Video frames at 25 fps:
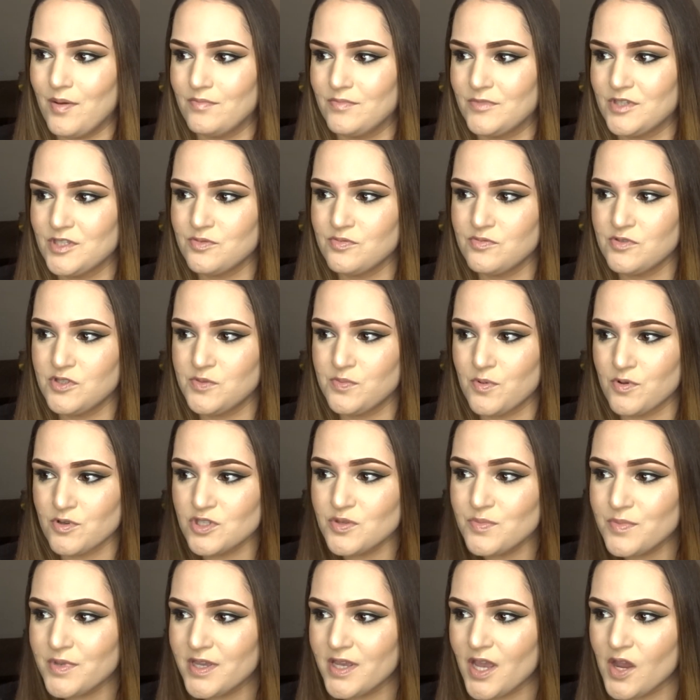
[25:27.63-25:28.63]
This was supposed
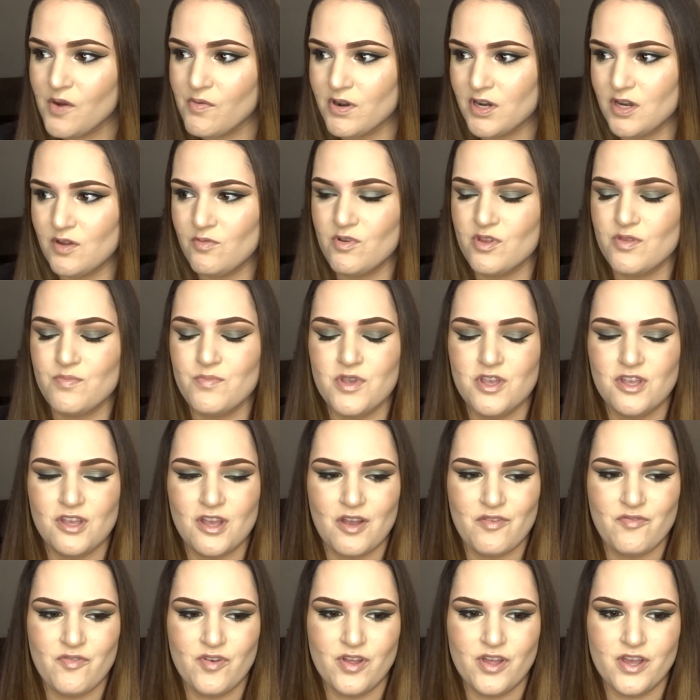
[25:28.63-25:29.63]
to be a get ready with me.
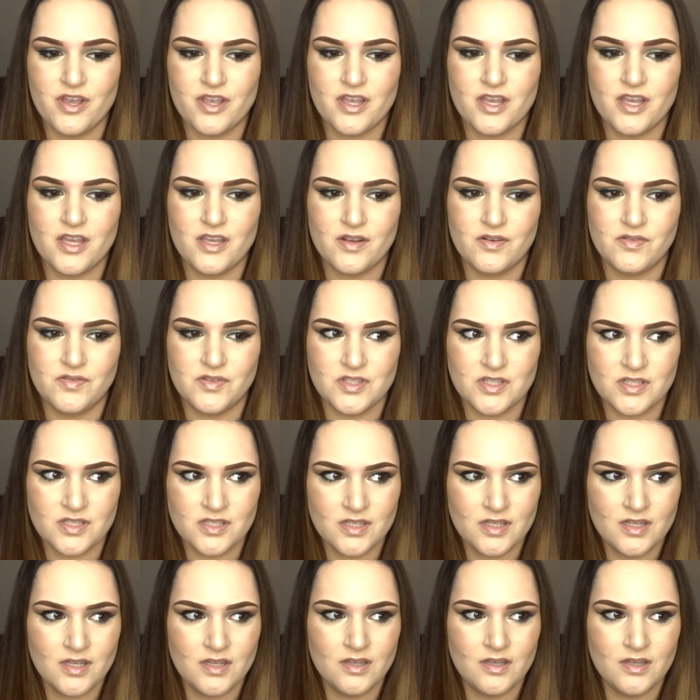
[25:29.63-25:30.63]
I feel like it
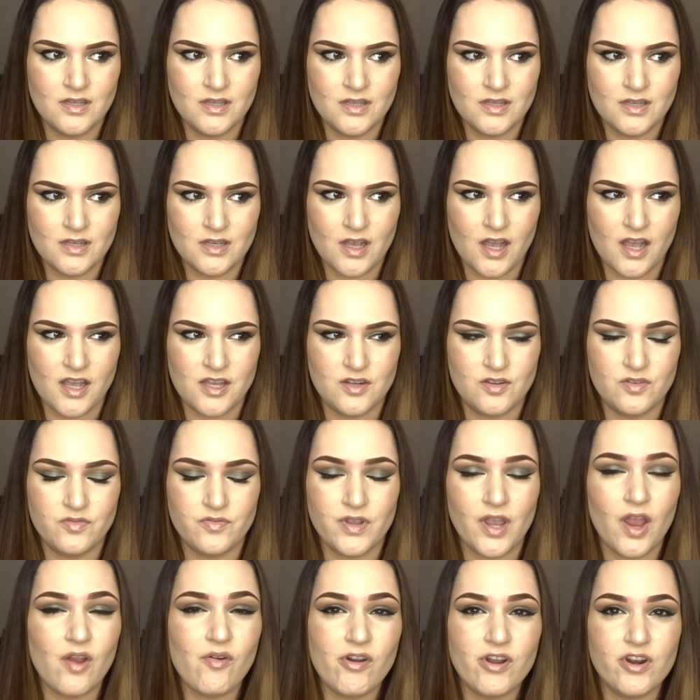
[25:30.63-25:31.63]
was kind of
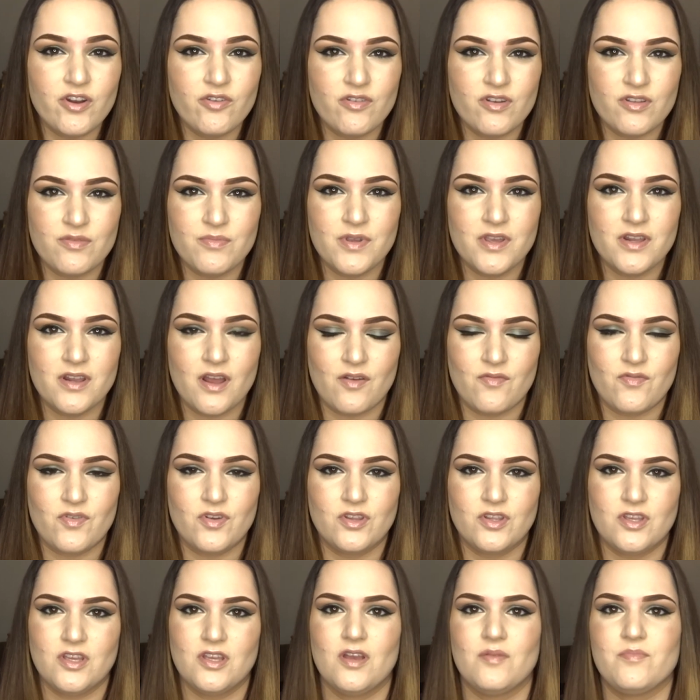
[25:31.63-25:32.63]
a get ready with me, not really.